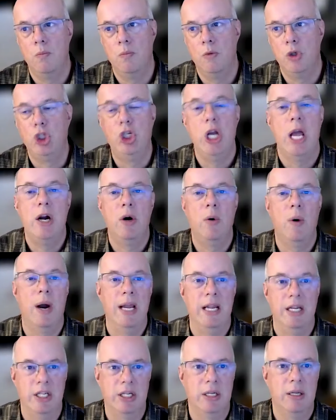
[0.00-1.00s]

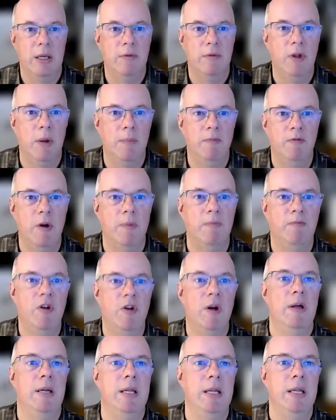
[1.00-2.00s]
generate
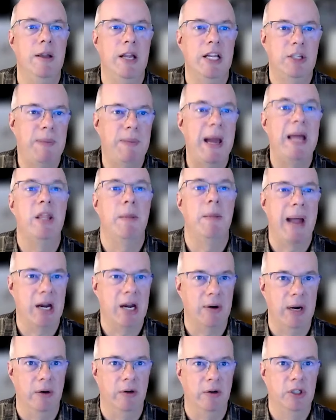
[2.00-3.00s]
the expand the
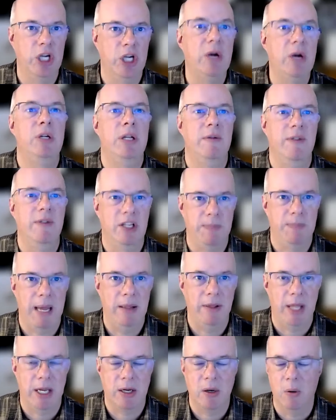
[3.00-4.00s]
background, generative
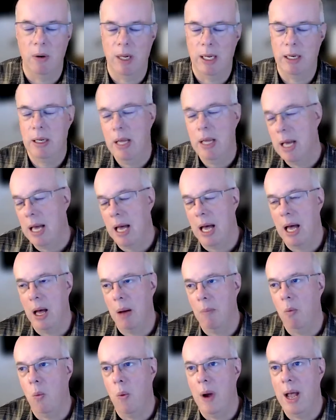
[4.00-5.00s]
expand they call it.
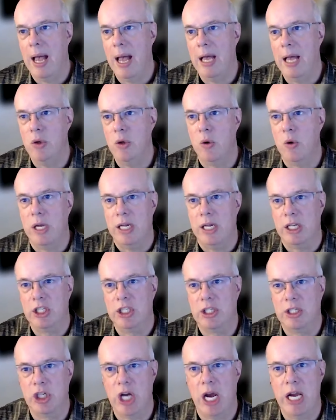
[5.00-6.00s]
Where you can
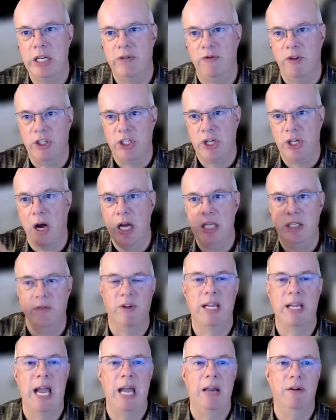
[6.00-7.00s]
change the size of the
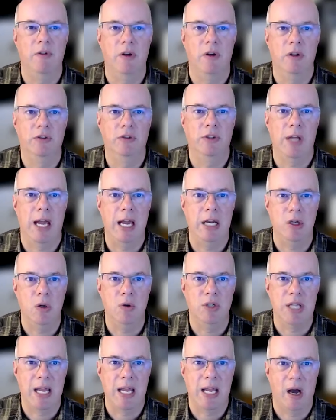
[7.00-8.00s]
canvas and
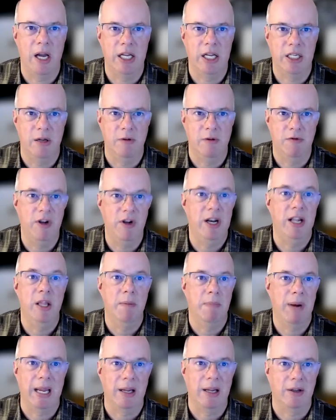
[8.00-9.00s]
use AI to fill in the
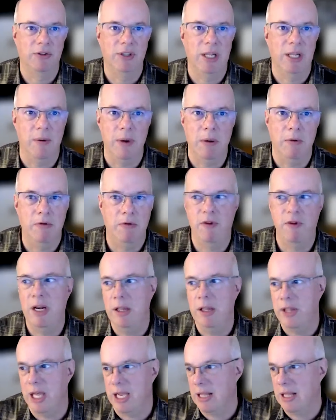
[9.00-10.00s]
blanks. It will fill
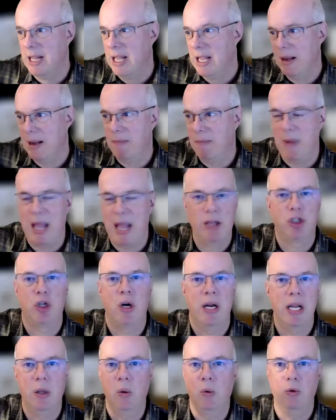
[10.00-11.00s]
in the extra
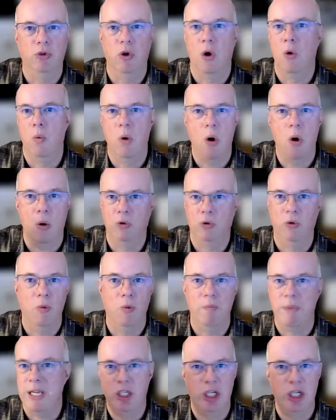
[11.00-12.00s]
hills or rocks or
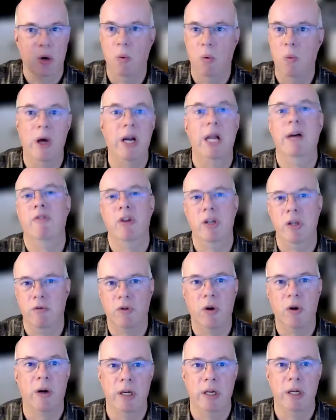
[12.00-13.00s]
beach or whatever you've
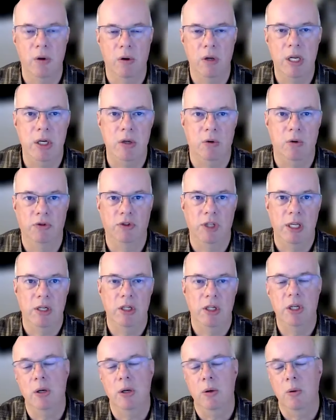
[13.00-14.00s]
got in your scene
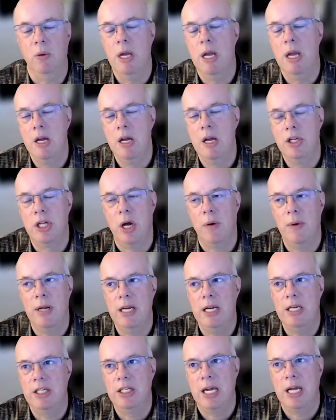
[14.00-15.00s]
too. So
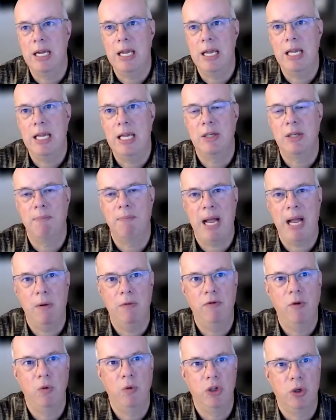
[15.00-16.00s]
it's a
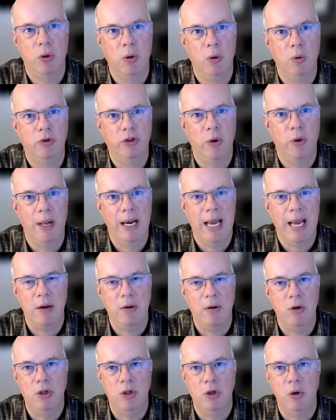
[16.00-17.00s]
powerful tool to allow
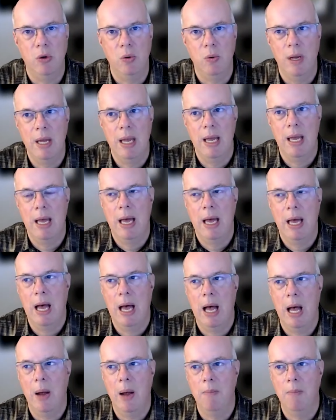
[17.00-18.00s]
you to
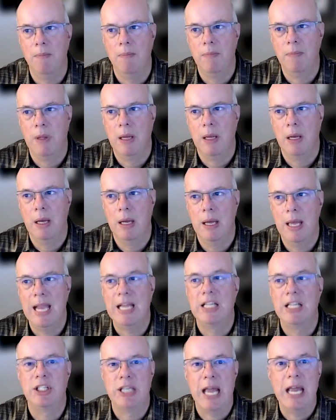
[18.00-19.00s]

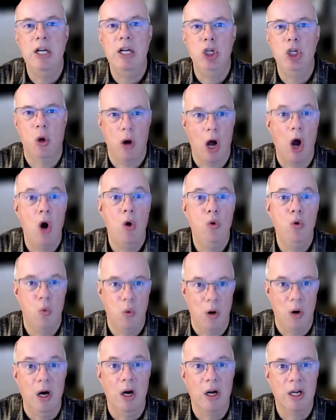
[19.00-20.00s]
extend your own
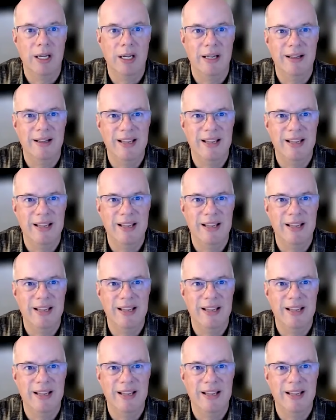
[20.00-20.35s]
work,